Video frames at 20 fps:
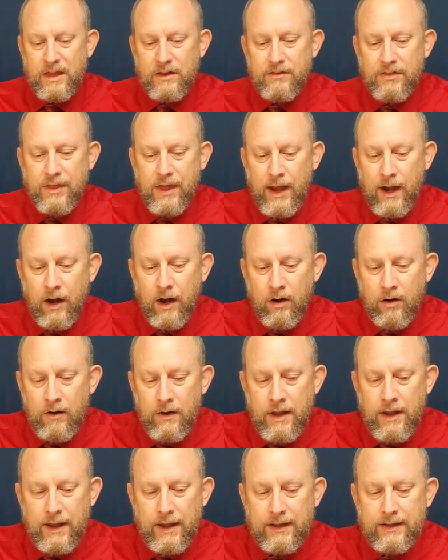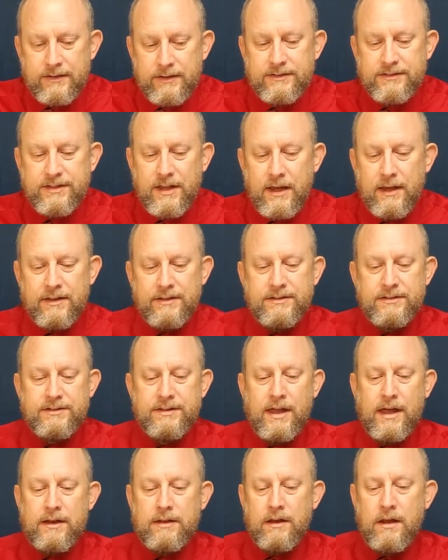there, it says
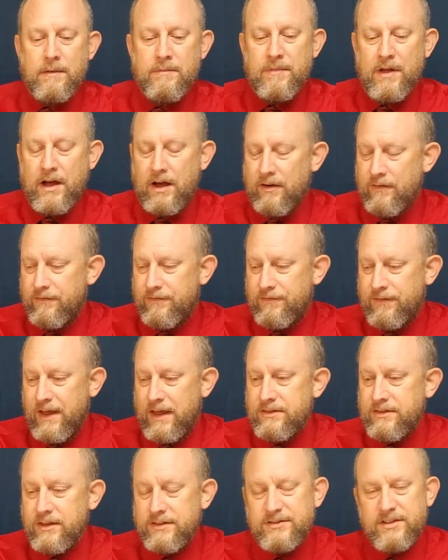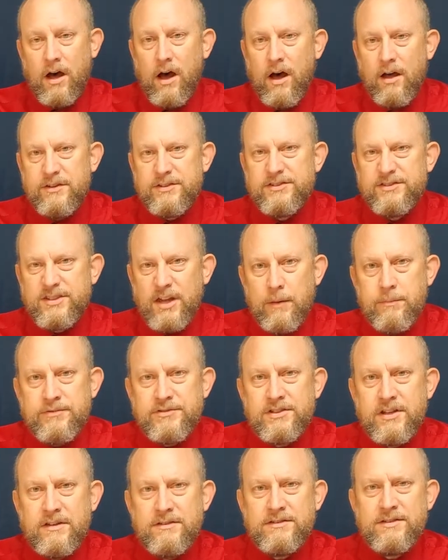that uh, faith is a
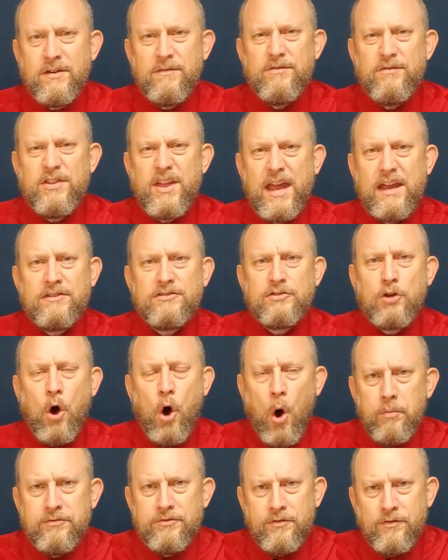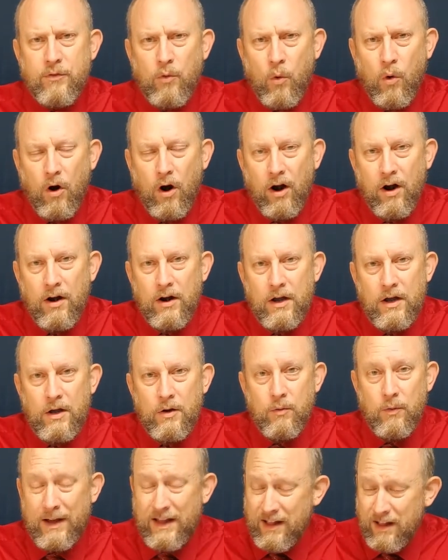substance of things hoped for.
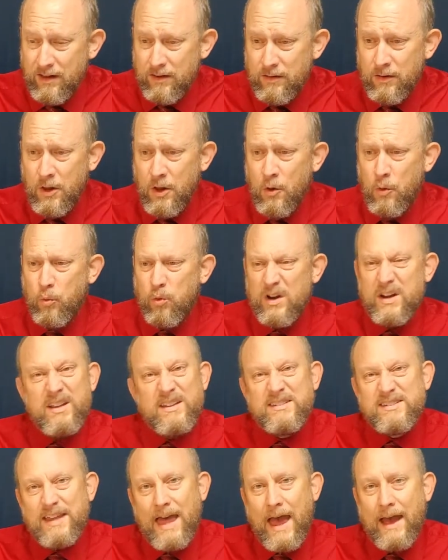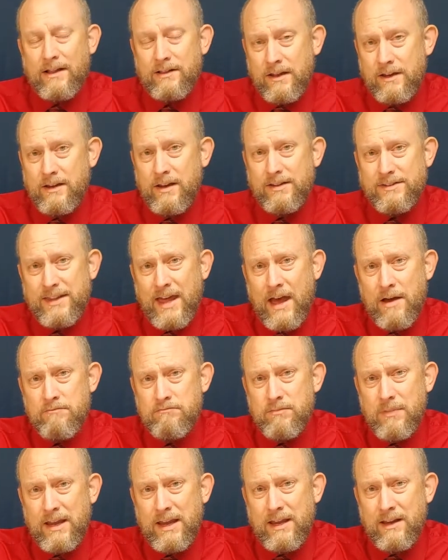Well, what exactly does
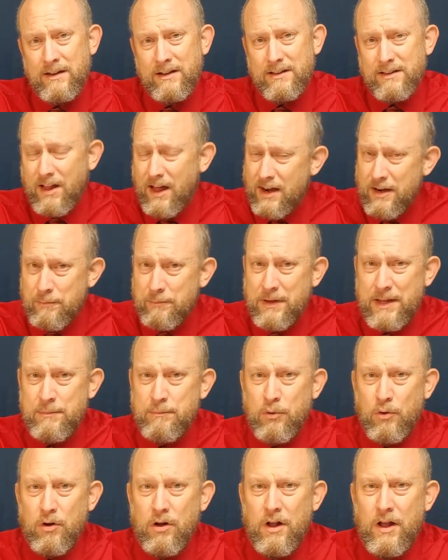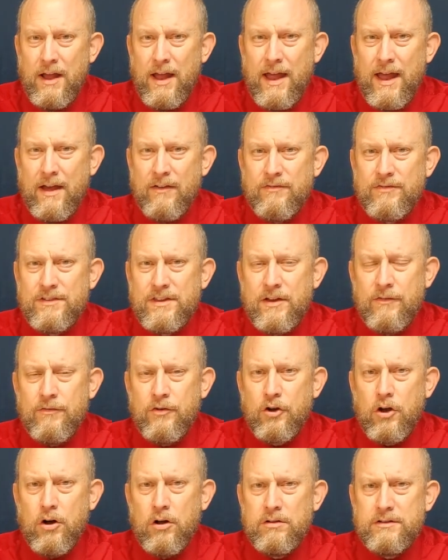that mean? A lot of people have
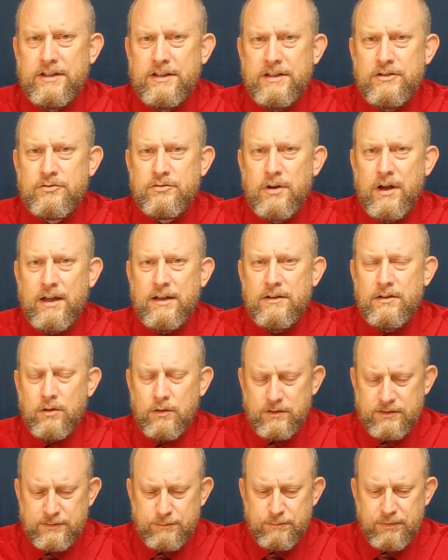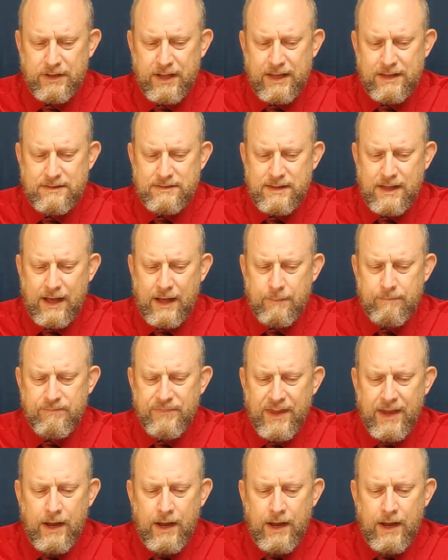difficulty trying to explain that.